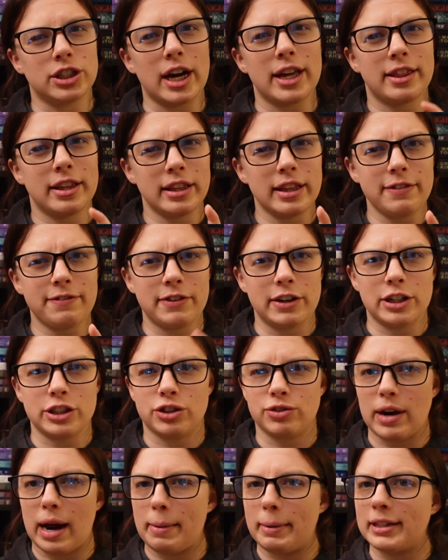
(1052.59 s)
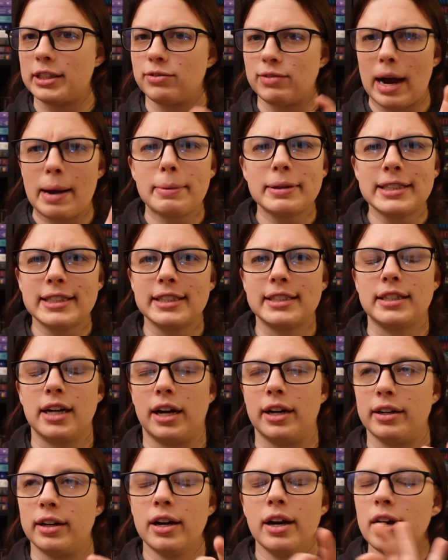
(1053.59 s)
I think they finished Rabbit. Rabbits is
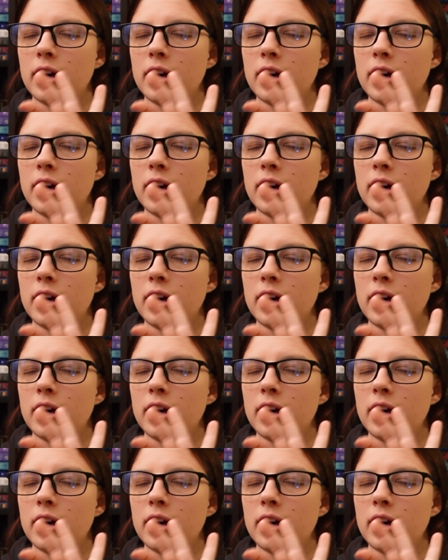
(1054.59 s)
done.